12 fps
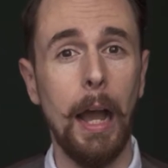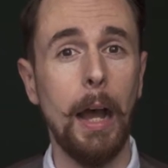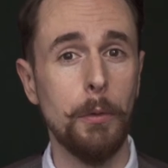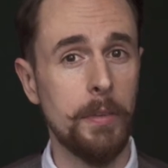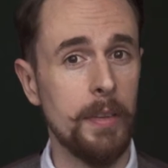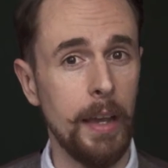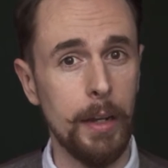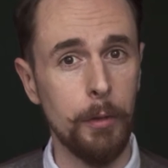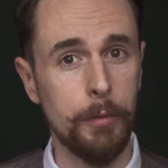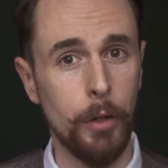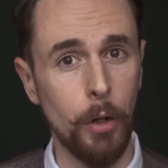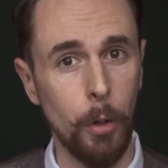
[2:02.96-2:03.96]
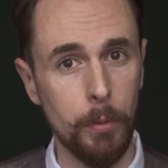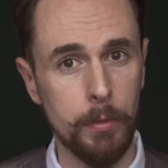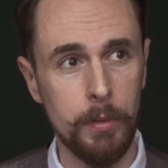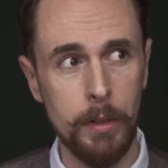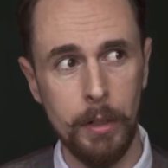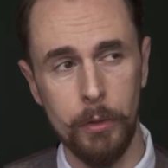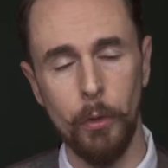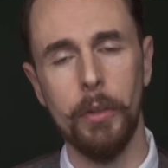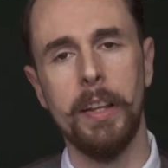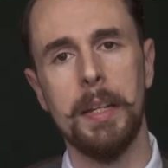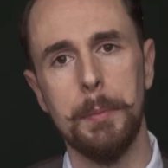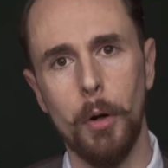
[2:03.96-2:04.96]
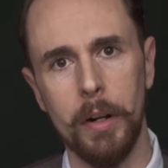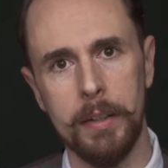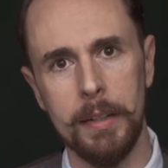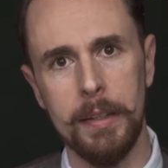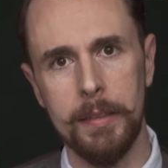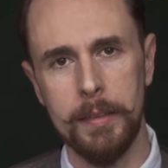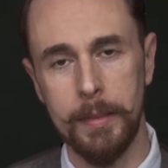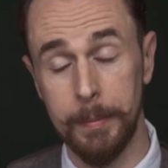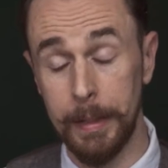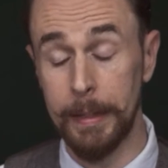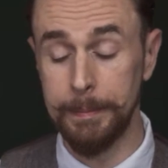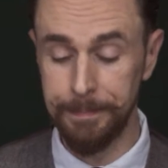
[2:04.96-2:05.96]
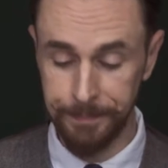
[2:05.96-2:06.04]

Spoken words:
outside of Cologne. Not anymore, at least. Yeah.